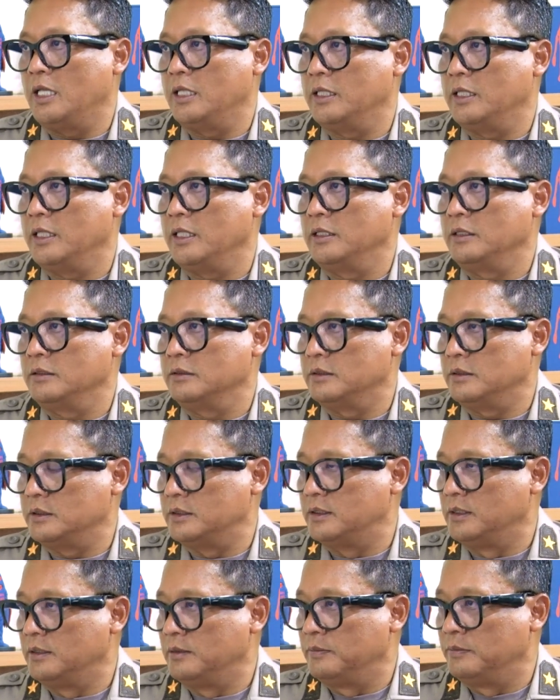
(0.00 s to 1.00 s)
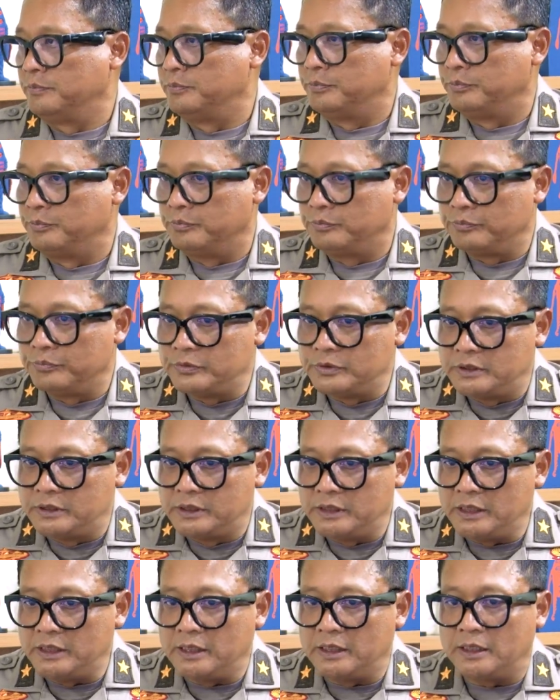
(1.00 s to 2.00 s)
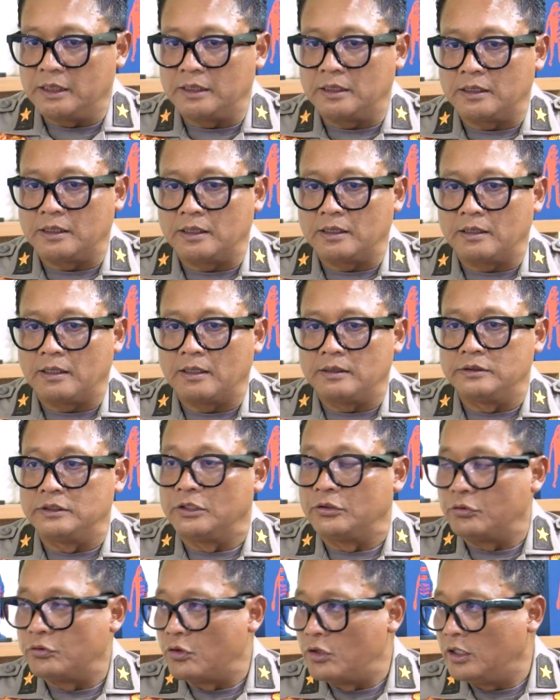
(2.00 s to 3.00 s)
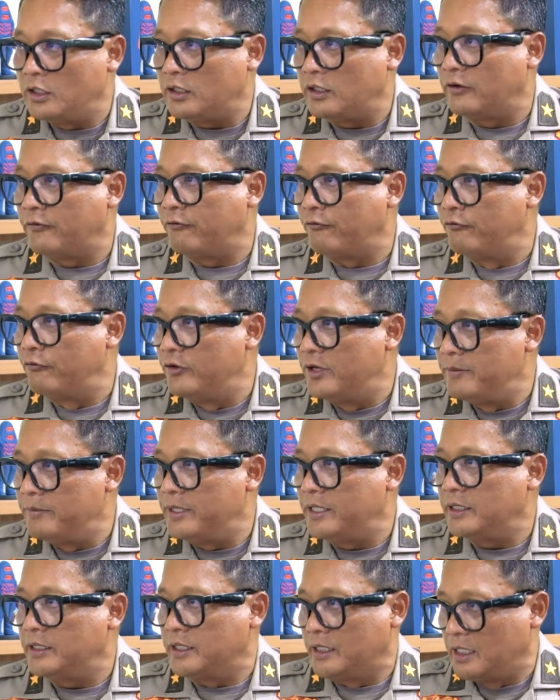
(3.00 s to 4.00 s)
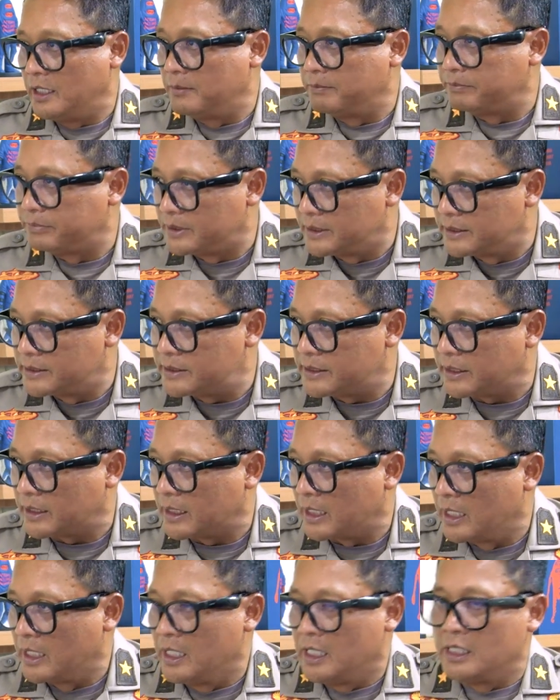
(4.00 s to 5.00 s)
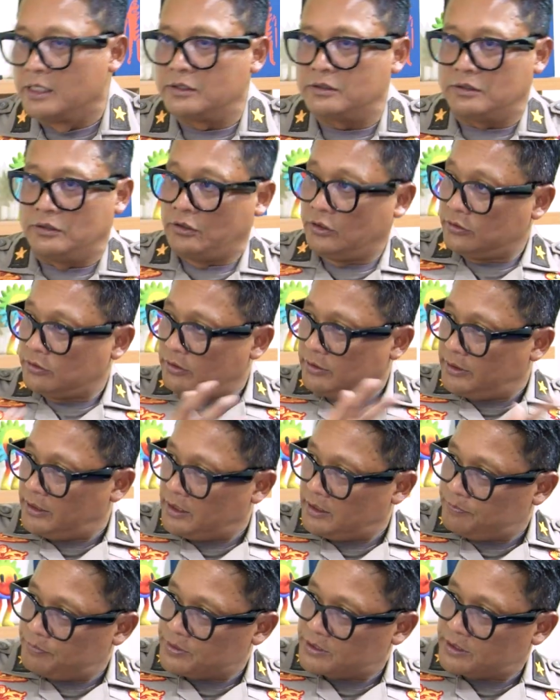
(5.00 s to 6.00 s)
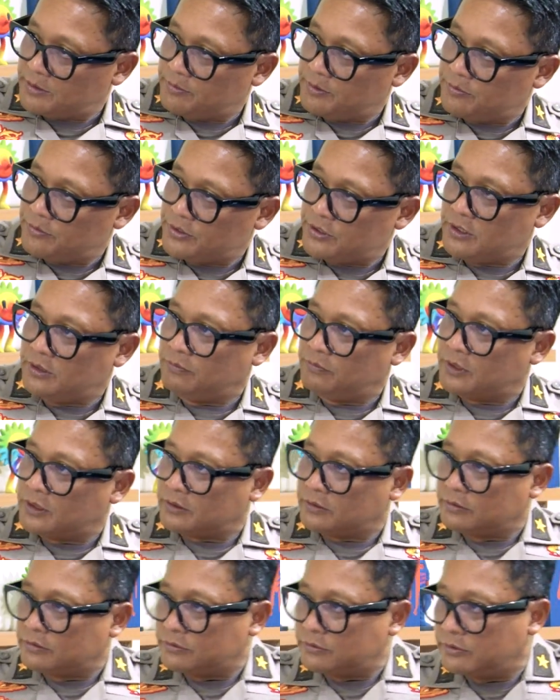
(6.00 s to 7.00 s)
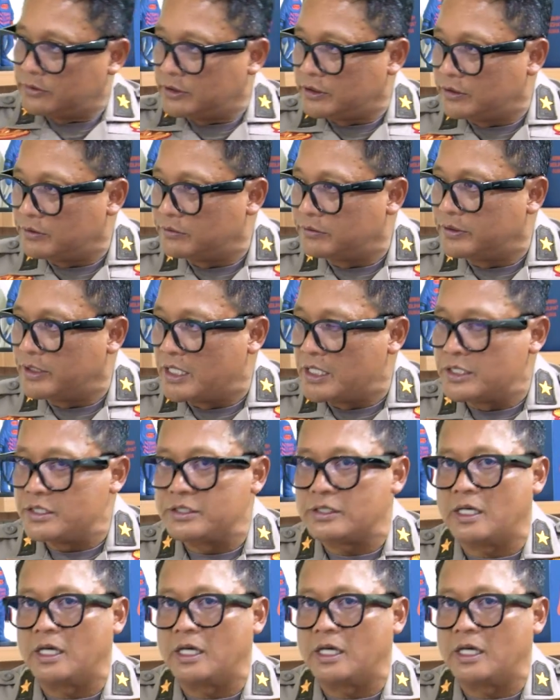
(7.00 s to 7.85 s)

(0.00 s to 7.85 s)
And then the role of women in policing, not only in peacekeeping mission but also in Indonesia.